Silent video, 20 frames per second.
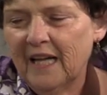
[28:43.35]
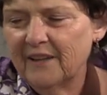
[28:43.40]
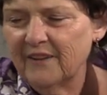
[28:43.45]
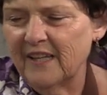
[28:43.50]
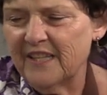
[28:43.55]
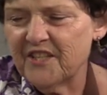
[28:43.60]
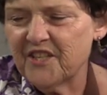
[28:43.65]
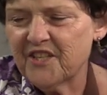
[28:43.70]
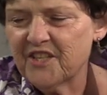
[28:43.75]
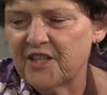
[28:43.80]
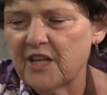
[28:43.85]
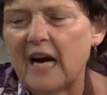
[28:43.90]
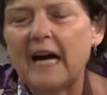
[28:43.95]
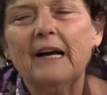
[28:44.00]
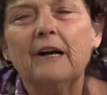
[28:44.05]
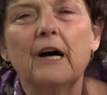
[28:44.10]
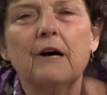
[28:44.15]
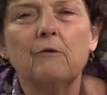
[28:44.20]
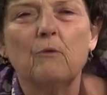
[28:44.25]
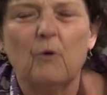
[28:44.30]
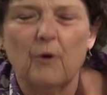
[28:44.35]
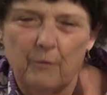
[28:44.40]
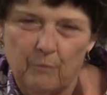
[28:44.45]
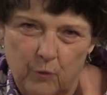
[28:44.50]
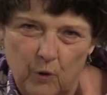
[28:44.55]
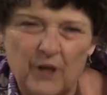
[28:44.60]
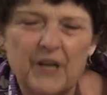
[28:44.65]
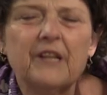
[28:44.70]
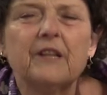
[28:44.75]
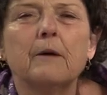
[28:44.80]
Let's start out
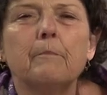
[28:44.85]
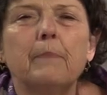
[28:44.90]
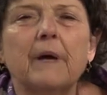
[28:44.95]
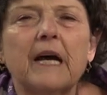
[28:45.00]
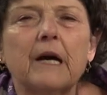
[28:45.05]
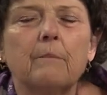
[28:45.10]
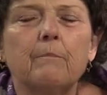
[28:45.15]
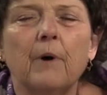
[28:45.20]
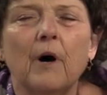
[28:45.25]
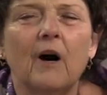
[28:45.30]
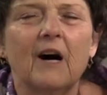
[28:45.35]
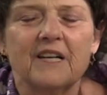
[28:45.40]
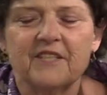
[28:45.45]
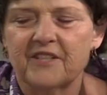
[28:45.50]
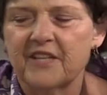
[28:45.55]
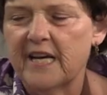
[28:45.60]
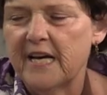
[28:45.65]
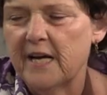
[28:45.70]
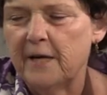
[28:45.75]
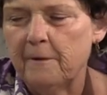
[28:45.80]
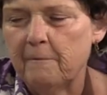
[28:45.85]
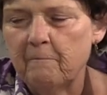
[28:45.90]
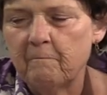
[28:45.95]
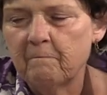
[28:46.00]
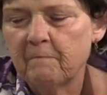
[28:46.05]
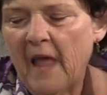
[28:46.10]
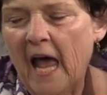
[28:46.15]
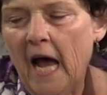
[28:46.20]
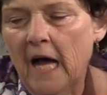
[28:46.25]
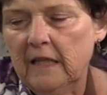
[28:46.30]
with putting the bear paws in.
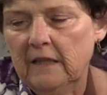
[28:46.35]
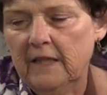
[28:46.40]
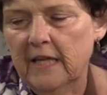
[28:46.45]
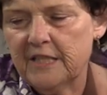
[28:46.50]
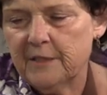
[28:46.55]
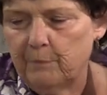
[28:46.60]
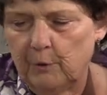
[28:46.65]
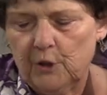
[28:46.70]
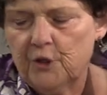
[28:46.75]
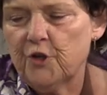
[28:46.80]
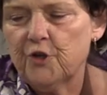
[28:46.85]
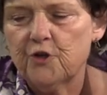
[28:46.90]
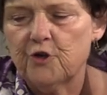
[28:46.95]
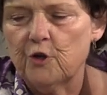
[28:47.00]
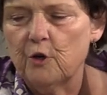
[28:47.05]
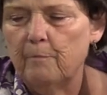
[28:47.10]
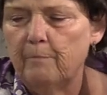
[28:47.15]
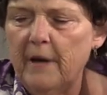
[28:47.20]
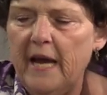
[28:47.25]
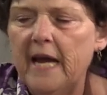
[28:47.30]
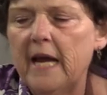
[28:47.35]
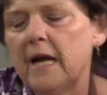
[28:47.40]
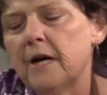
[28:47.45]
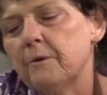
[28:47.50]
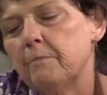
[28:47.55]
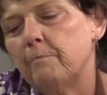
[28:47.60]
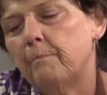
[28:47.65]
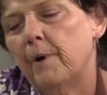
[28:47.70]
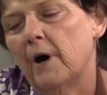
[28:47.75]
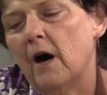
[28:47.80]
Let's put your
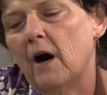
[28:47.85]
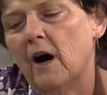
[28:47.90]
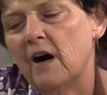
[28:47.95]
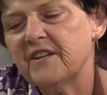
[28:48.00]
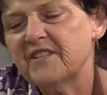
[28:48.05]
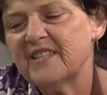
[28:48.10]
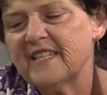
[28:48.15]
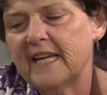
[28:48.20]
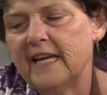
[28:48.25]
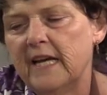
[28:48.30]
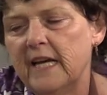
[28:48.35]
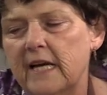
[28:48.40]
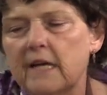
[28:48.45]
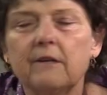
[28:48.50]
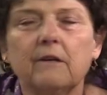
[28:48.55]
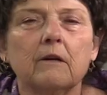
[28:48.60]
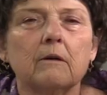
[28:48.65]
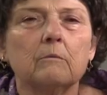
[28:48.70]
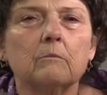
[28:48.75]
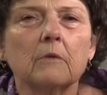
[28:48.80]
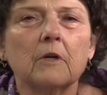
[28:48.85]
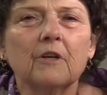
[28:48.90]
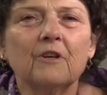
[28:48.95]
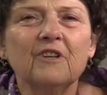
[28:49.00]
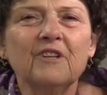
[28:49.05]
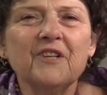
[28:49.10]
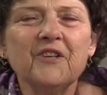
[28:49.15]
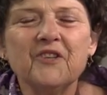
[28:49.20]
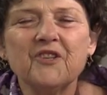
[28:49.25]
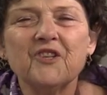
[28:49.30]
bear paws in.
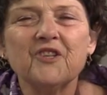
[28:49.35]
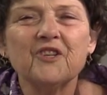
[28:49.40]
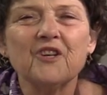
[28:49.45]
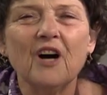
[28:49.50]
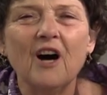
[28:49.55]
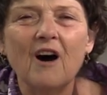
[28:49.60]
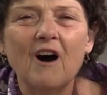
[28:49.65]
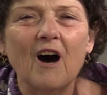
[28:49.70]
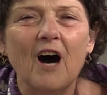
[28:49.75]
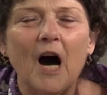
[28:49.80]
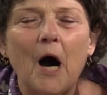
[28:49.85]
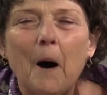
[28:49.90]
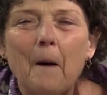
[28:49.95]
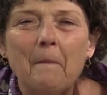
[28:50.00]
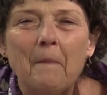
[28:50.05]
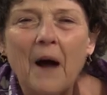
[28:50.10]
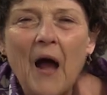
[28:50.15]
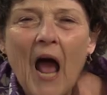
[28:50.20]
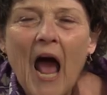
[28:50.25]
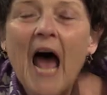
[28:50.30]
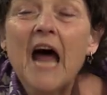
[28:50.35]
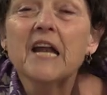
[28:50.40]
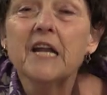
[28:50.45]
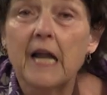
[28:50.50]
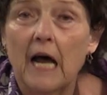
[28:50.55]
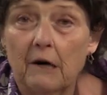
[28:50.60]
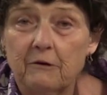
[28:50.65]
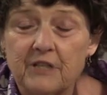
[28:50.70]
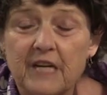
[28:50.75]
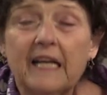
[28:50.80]
Good job.
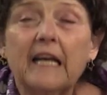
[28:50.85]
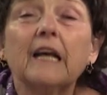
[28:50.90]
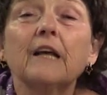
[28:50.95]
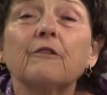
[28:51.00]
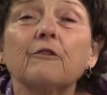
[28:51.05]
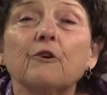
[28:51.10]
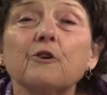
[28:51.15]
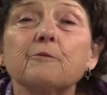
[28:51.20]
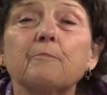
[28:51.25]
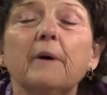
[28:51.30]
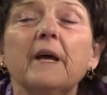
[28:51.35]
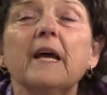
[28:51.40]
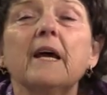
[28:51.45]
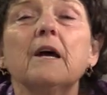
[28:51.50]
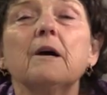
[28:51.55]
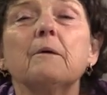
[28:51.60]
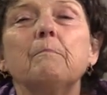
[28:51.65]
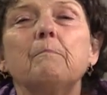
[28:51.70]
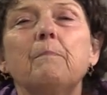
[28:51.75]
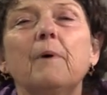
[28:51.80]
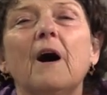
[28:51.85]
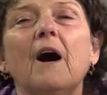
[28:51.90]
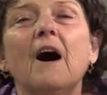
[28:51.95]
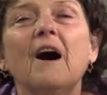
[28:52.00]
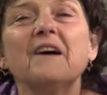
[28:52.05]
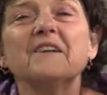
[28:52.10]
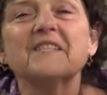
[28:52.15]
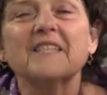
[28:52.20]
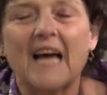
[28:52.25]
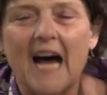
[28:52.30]
Now take those bear
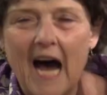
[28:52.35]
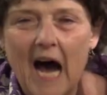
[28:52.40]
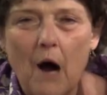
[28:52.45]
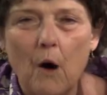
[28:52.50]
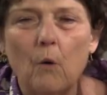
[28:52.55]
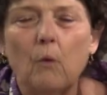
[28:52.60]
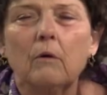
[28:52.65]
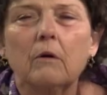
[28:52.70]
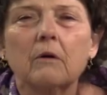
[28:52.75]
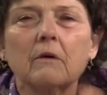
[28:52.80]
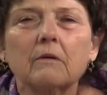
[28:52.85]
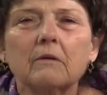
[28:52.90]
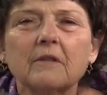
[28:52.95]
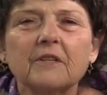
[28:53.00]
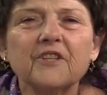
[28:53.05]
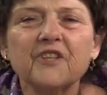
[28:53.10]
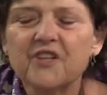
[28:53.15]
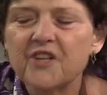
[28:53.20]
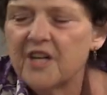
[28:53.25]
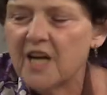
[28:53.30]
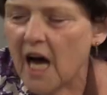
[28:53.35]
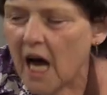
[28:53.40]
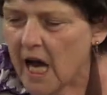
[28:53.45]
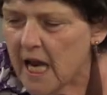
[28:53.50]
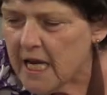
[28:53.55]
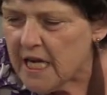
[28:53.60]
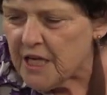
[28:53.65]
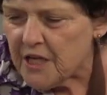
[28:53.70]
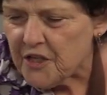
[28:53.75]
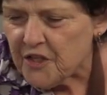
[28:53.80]
paws out.
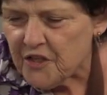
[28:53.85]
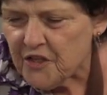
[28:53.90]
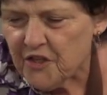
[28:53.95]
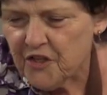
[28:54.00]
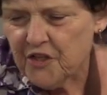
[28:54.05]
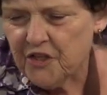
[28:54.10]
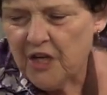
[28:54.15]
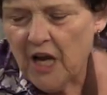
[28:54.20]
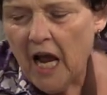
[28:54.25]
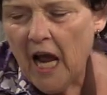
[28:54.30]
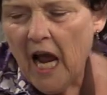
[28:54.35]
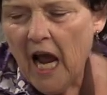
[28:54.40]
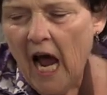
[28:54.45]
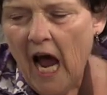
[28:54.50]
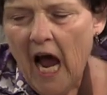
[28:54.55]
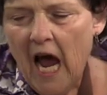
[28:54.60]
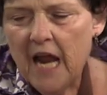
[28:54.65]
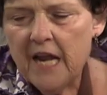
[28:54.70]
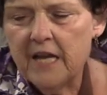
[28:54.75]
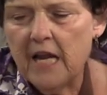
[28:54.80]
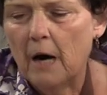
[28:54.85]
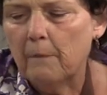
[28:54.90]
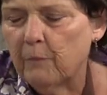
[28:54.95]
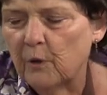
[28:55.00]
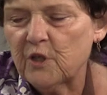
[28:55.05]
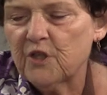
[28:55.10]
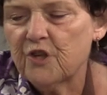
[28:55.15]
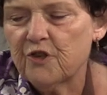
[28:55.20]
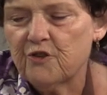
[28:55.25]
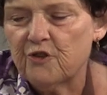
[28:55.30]
Nice. Now
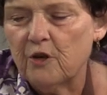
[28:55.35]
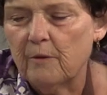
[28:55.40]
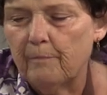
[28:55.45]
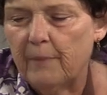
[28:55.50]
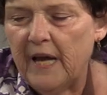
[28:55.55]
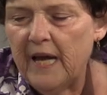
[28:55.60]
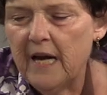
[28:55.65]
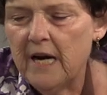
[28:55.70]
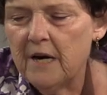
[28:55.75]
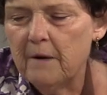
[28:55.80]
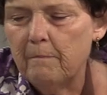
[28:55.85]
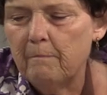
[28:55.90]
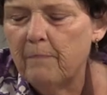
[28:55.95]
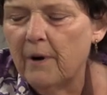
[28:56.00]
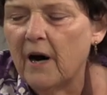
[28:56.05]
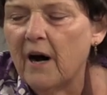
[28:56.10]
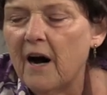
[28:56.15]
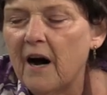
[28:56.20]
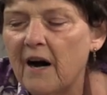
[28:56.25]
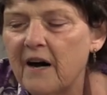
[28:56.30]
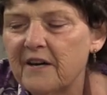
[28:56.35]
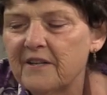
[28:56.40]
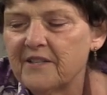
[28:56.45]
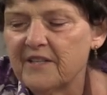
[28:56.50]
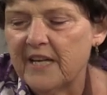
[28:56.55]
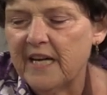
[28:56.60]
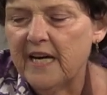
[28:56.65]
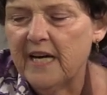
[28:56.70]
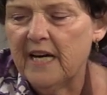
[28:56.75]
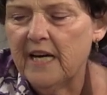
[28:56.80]
put your bear paws
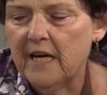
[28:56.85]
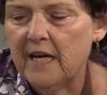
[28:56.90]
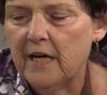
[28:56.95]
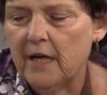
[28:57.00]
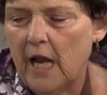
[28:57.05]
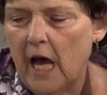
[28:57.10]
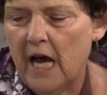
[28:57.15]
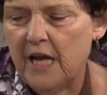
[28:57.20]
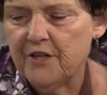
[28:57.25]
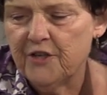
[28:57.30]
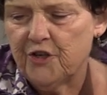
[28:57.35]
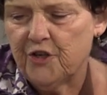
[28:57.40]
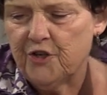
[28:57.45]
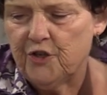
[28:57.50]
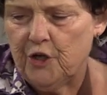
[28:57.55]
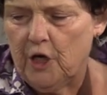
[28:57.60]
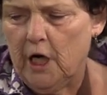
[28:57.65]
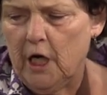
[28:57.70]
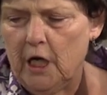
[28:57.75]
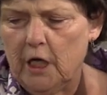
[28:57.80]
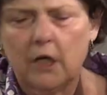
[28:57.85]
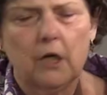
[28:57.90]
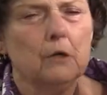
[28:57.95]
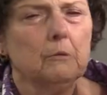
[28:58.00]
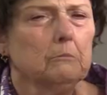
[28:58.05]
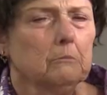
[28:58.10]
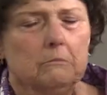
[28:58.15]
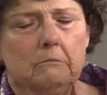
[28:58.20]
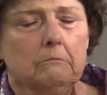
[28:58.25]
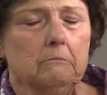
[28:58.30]
in and shake
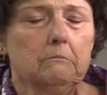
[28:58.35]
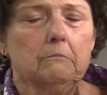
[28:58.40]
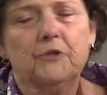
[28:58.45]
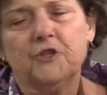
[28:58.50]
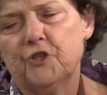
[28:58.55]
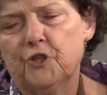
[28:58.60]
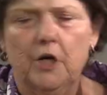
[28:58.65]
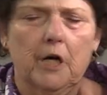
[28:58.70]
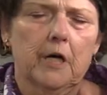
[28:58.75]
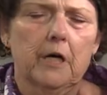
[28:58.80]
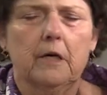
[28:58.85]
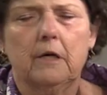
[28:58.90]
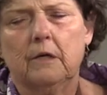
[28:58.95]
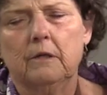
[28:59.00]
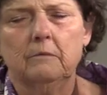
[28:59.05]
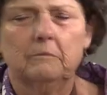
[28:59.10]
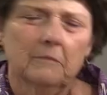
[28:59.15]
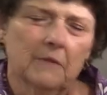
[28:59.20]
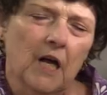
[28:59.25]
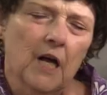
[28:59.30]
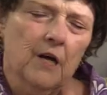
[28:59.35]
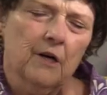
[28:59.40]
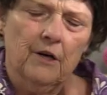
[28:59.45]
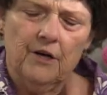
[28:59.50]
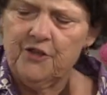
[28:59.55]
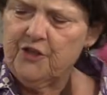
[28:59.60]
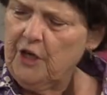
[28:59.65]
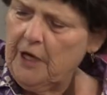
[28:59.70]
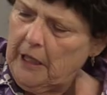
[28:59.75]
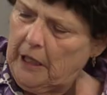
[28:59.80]
'em, shake 'em,
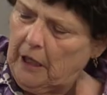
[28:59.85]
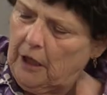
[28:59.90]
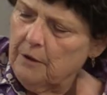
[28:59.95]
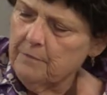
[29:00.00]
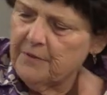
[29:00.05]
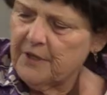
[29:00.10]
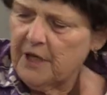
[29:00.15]
shake 'em,